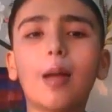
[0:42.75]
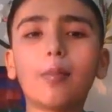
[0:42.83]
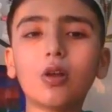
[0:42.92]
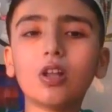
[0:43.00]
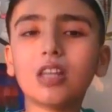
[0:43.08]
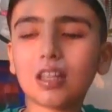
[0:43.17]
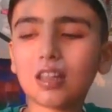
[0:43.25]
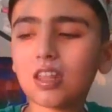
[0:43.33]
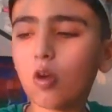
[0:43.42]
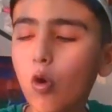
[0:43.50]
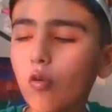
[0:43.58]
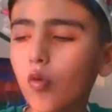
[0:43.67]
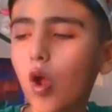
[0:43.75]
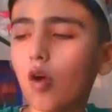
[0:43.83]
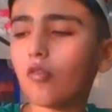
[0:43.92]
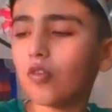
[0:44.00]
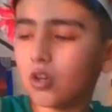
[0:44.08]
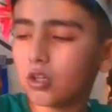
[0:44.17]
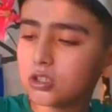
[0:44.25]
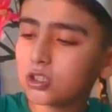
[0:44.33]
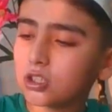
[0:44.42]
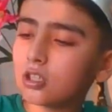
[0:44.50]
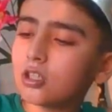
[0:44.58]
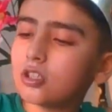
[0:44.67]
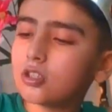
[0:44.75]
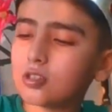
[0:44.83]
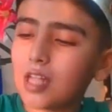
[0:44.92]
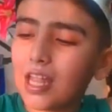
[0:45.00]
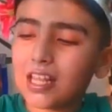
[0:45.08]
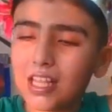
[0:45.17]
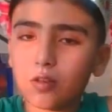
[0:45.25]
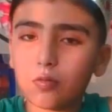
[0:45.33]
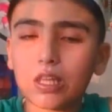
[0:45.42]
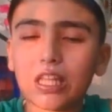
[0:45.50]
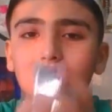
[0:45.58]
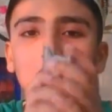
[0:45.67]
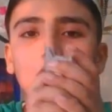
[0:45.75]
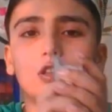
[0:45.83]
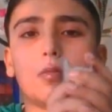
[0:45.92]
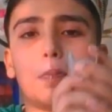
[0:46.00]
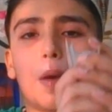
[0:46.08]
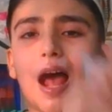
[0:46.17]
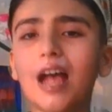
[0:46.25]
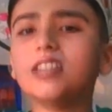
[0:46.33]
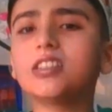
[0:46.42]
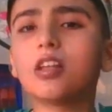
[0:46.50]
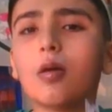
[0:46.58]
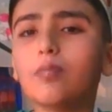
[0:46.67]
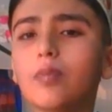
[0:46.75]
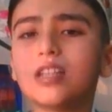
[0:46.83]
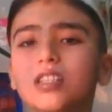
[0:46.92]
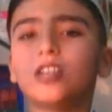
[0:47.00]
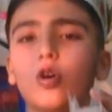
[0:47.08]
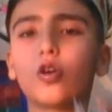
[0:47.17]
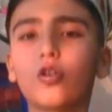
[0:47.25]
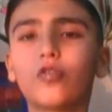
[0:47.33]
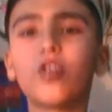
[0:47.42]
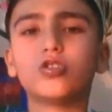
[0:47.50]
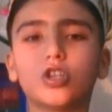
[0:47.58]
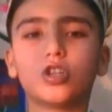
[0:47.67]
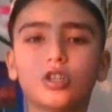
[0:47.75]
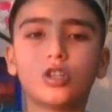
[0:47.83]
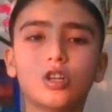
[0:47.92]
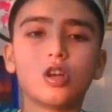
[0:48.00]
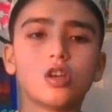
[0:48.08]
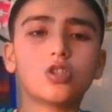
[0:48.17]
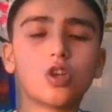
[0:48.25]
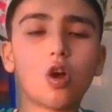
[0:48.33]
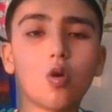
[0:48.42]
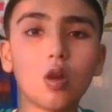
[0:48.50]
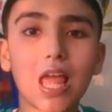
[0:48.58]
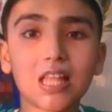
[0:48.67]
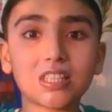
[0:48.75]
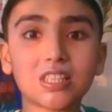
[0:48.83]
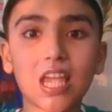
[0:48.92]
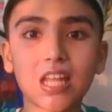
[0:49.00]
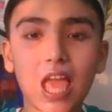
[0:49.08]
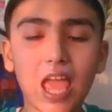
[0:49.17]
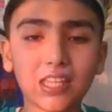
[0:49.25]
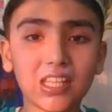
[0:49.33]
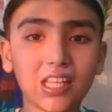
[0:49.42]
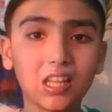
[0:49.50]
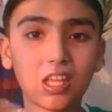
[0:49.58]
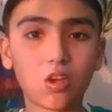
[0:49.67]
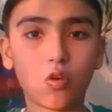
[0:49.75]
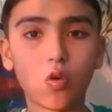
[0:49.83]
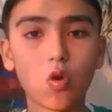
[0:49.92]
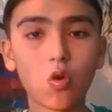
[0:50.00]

I'm going to take the overall first so that I can relate it to the past, present, or future. So let's get hanging, Leo.